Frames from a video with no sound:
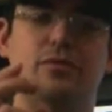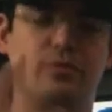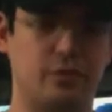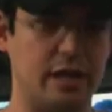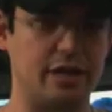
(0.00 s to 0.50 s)

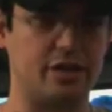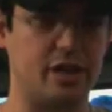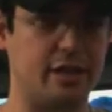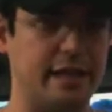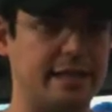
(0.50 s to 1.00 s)
catch us
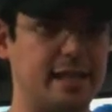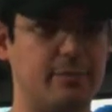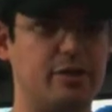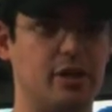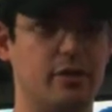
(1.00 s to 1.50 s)
on the next
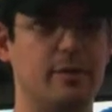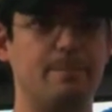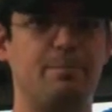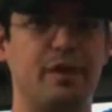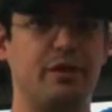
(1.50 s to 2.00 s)
episode.
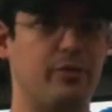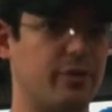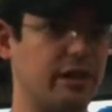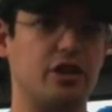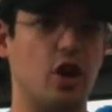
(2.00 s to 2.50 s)
Don't
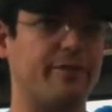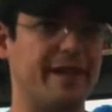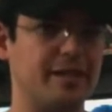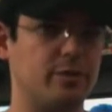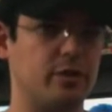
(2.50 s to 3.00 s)
forget to go to
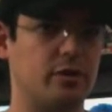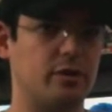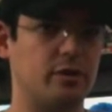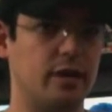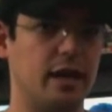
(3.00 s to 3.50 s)
Facebook,
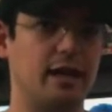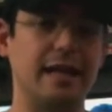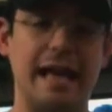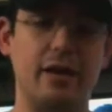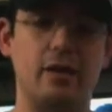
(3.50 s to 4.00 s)

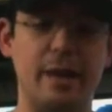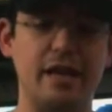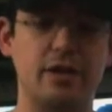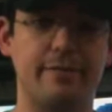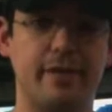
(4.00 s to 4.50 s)
like our
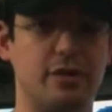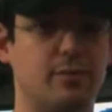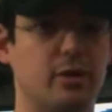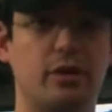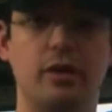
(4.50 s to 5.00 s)
page on
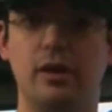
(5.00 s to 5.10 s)
Facebook.